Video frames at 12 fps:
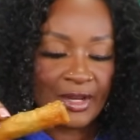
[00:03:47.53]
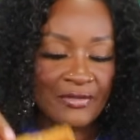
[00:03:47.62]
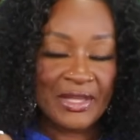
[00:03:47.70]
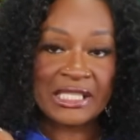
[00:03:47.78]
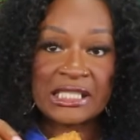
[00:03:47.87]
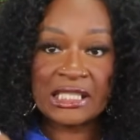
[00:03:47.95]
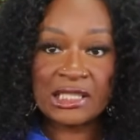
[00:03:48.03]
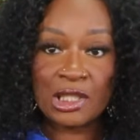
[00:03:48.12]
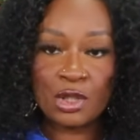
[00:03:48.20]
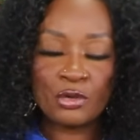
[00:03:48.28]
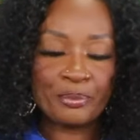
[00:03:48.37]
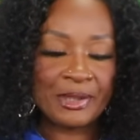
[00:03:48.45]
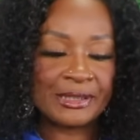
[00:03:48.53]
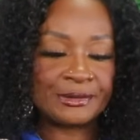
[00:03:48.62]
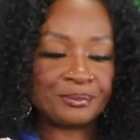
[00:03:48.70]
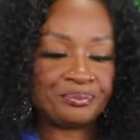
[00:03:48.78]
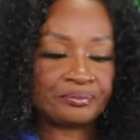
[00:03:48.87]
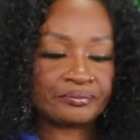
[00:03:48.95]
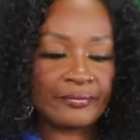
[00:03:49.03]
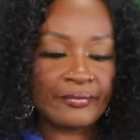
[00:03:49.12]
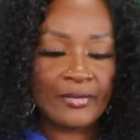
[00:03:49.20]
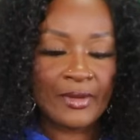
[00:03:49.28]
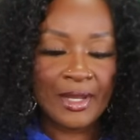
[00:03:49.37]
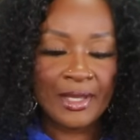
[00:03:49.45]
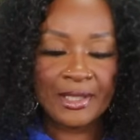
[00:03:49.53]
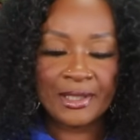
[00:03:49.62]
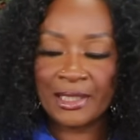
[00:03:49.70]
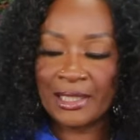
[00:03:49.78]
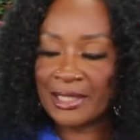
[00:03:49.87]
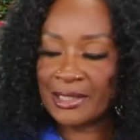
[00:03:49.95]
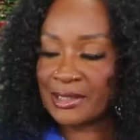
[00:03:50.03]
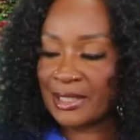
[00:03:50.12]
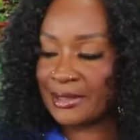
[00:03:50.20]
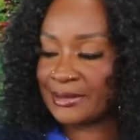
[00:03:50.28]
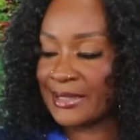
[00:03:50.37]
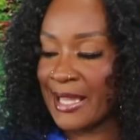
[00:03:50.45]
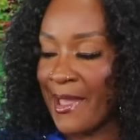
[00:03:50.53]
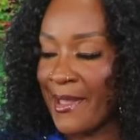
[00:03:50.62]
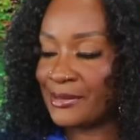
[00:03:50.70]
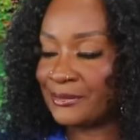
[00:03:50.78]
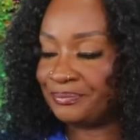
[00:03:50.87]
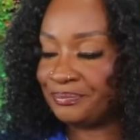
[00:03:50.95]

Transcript: They sit the lumpia in the lettuce like that.